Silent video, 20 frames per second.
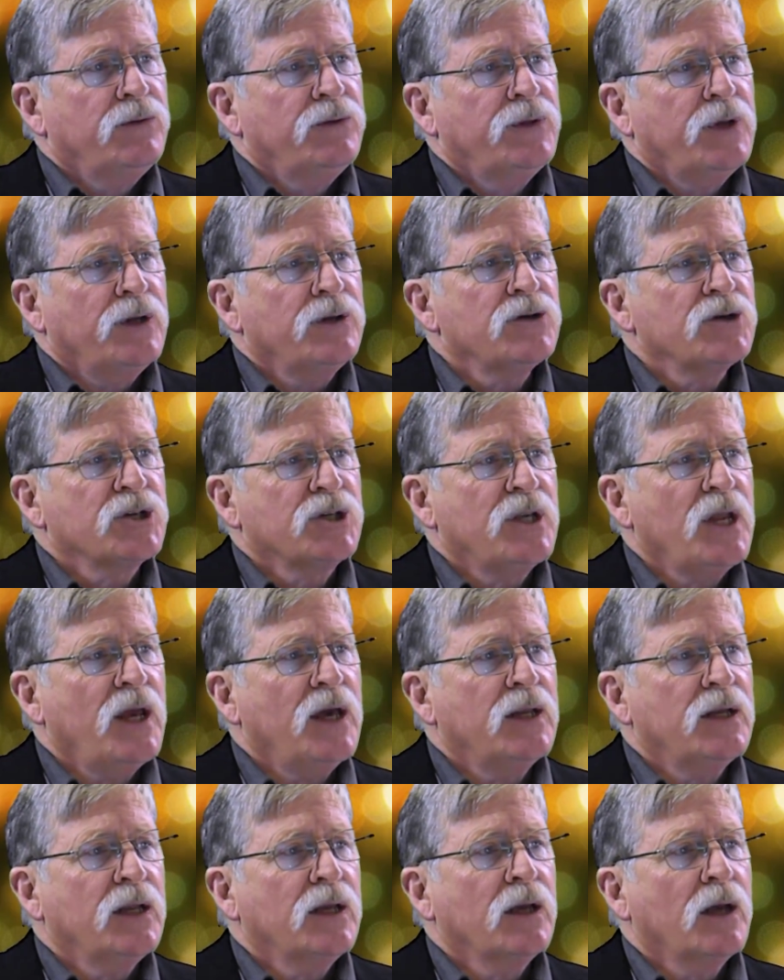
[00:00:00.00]
the
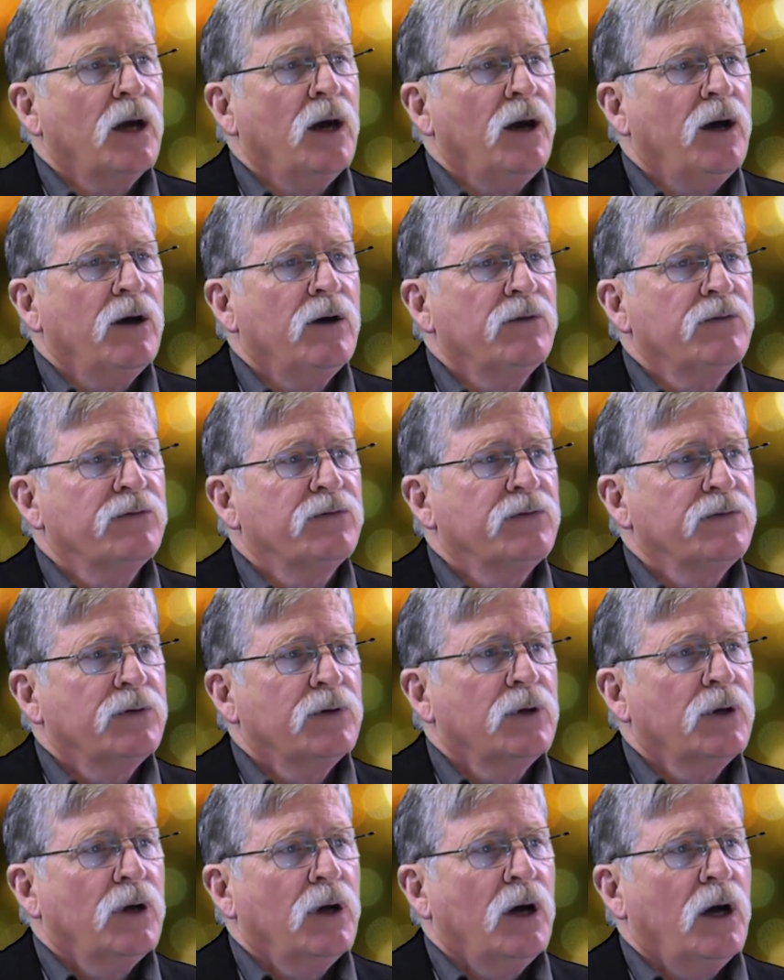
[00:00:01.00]
understanding of
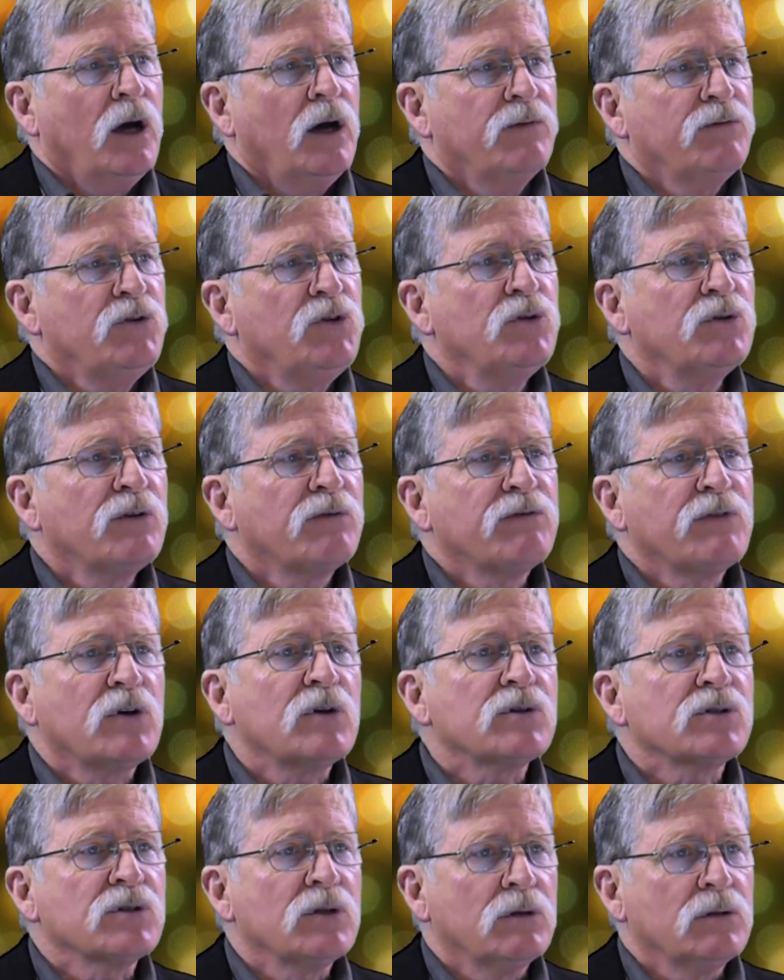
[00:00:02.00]

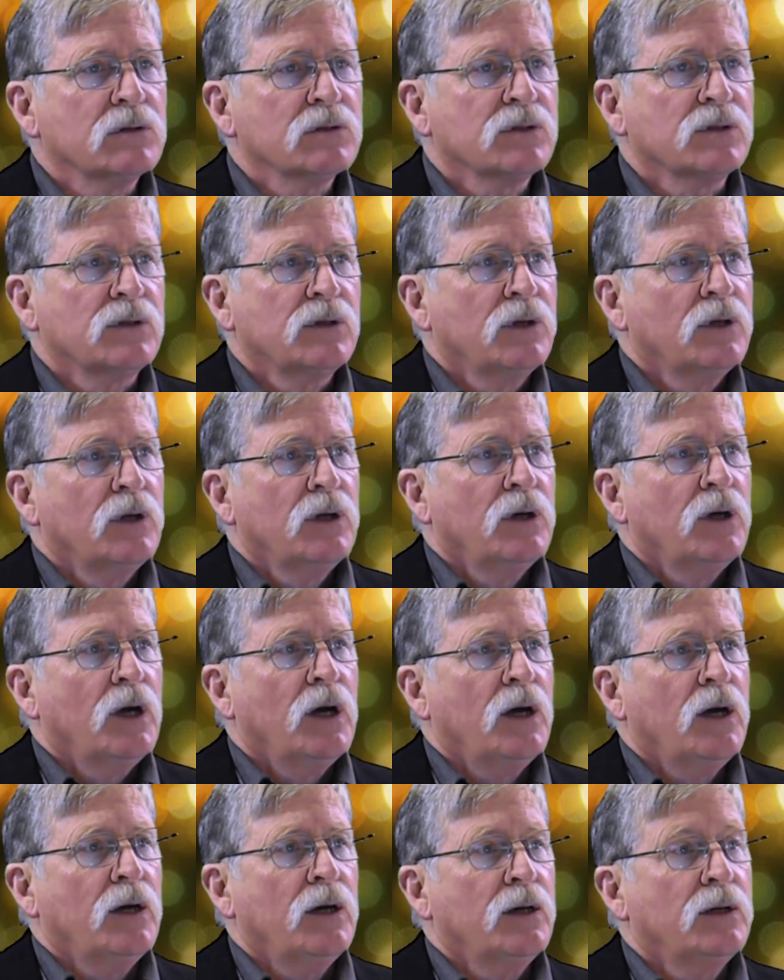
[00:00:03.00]
universals
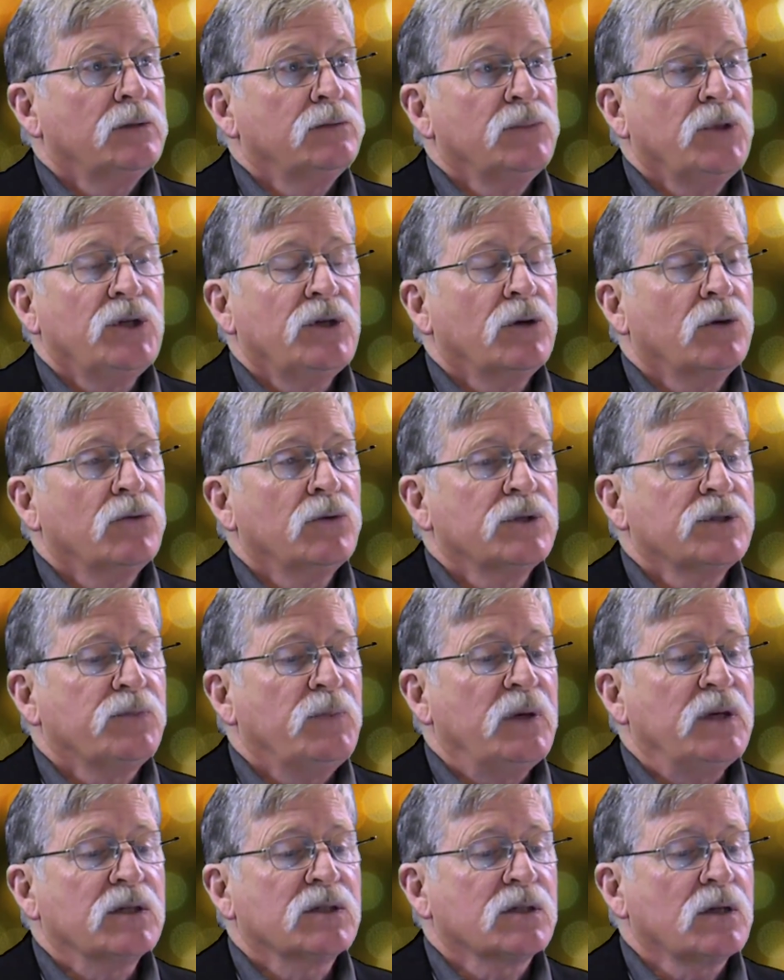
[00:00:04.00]
was
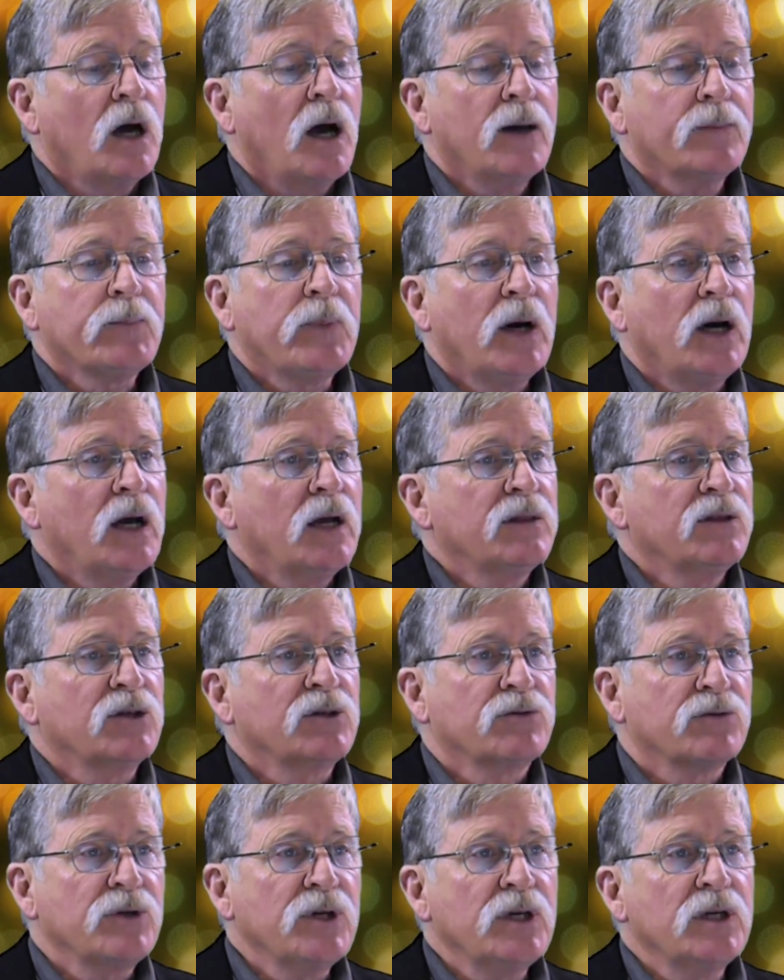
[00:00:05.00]
being sought by the
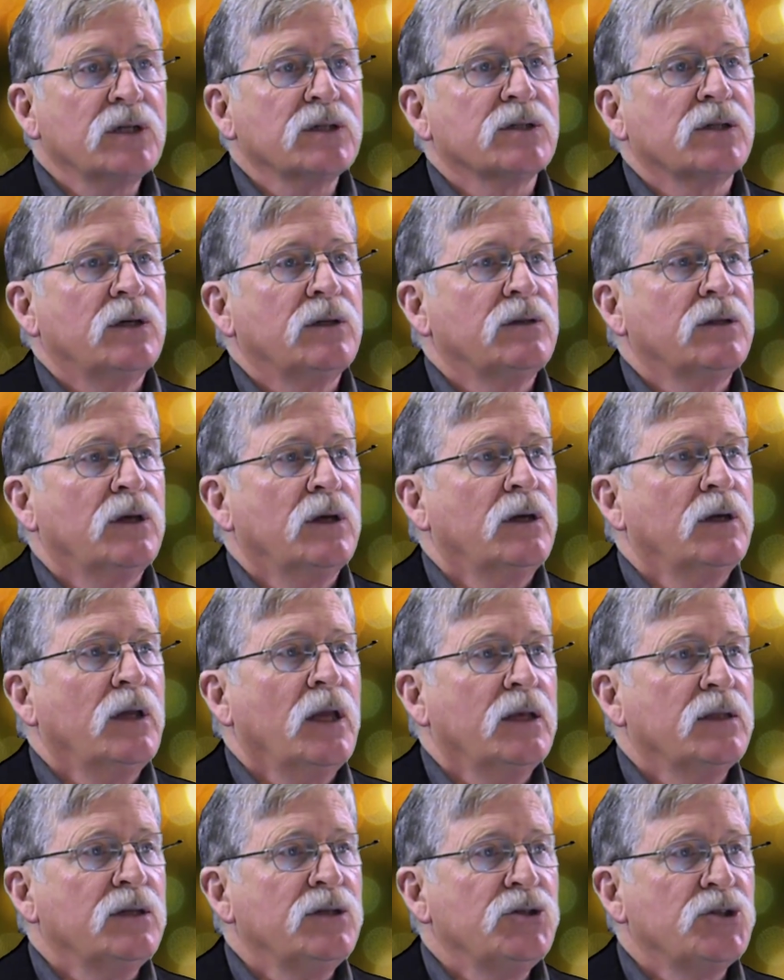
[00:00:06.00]
Greeks and the
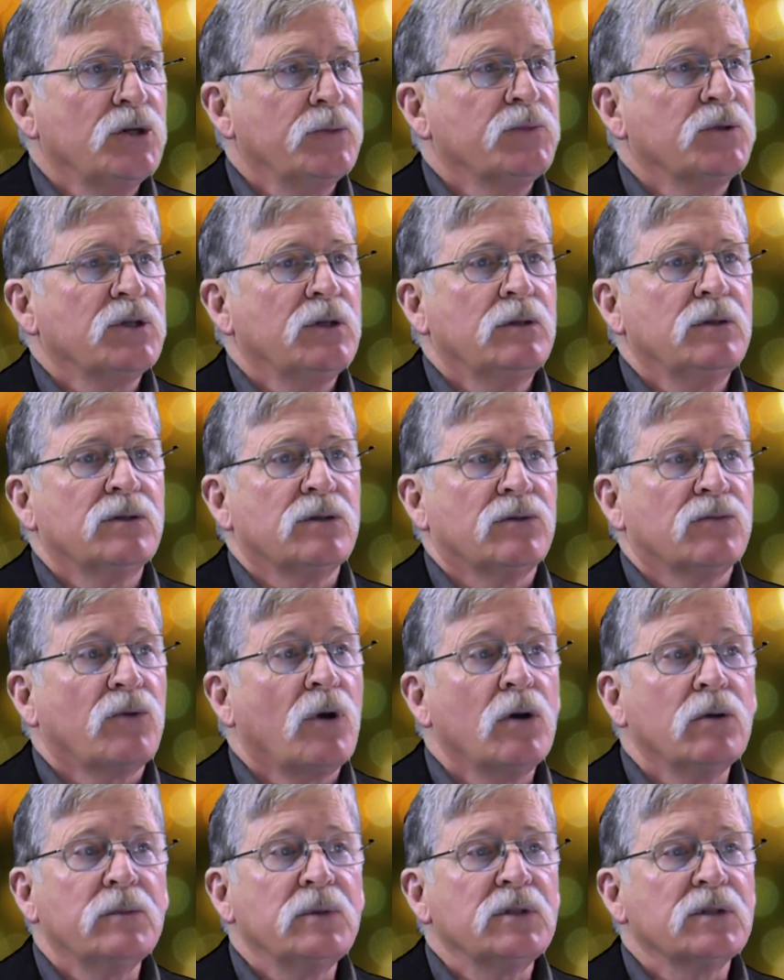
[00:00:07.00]
Egyptians and the
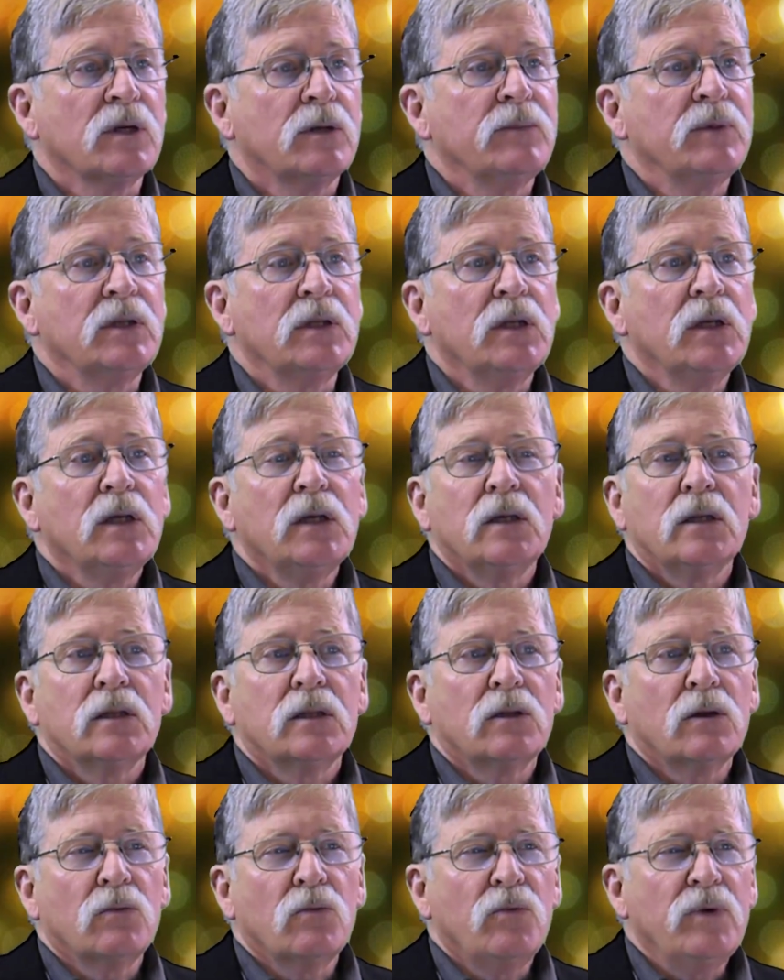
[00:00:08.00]
Romans. I mean,
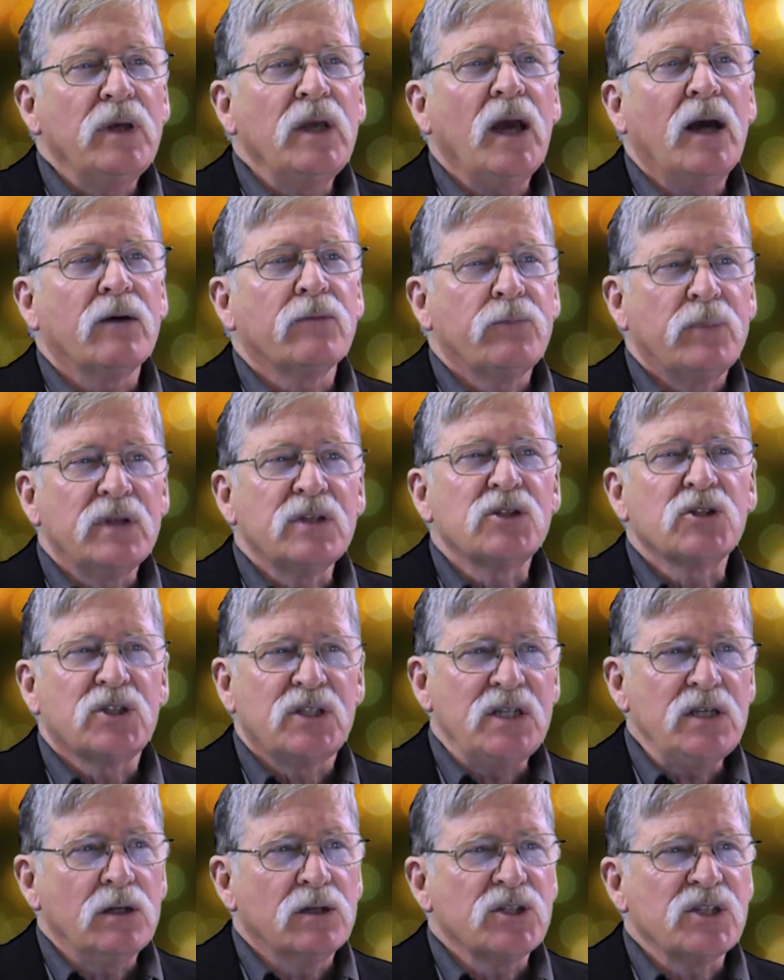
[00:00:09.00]
we have been
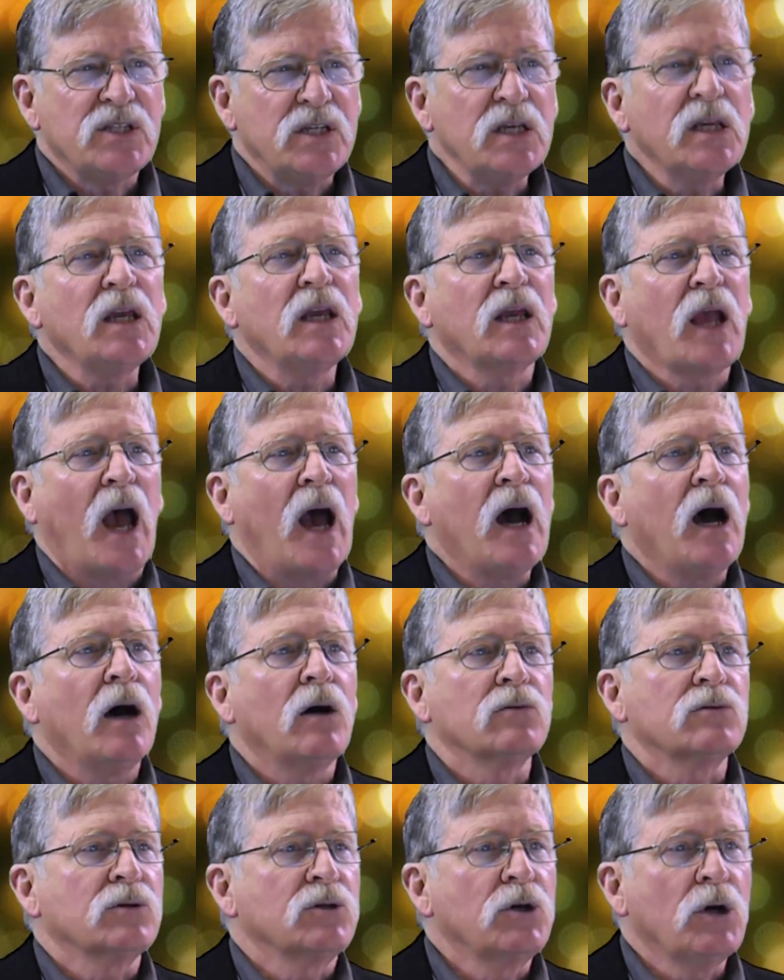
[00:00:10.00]
seeking
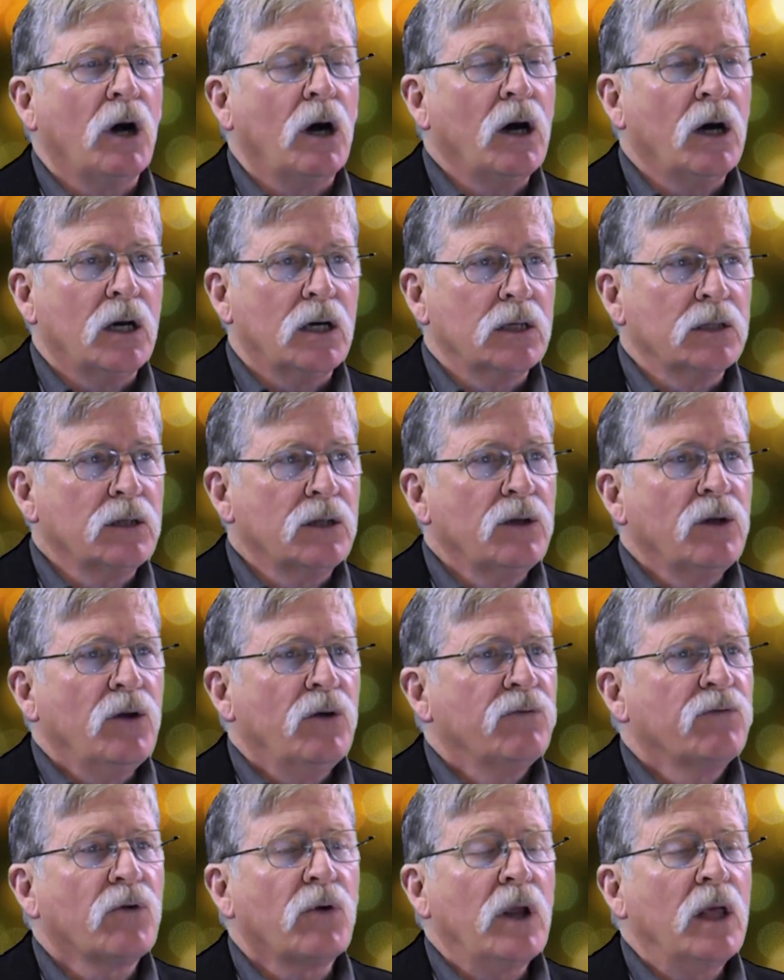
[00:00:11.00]
out God
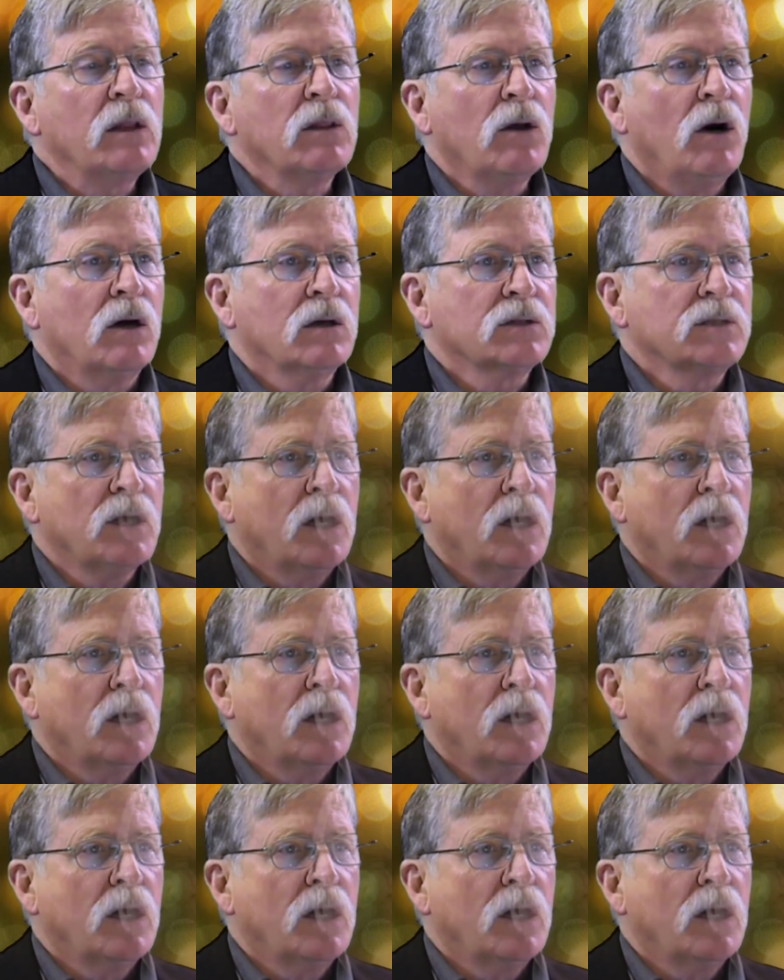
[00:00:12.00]
for a long